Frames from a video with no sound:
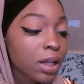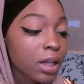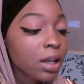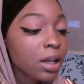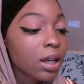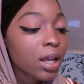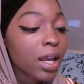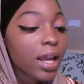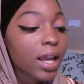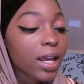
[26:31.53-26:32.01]

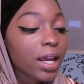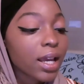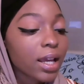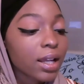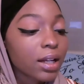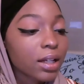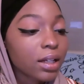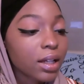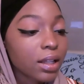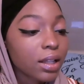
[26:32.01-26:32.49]
And
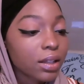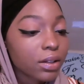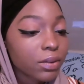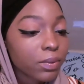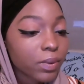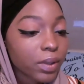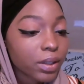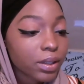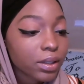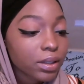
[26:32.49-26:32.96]
another
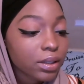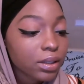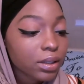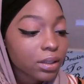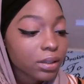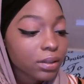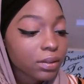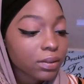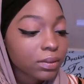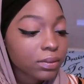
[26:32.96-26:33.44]
word
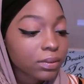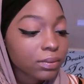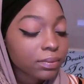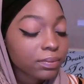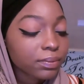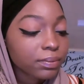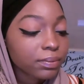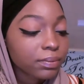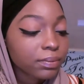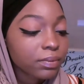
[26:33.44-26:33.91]

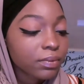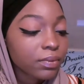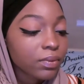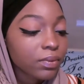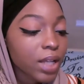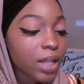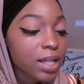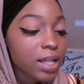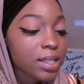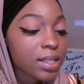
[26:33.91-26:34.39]

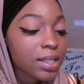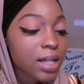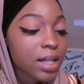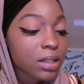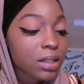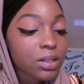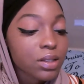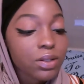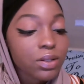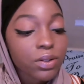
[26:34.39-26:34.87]
is
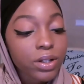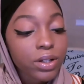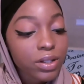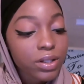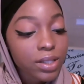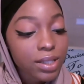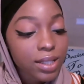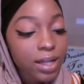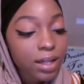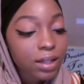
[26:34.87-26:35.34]
tonsorial
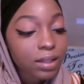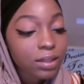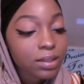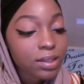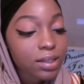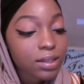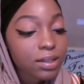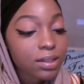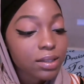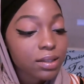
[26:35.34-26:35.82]

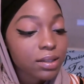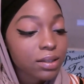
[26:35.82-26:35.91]
scientist.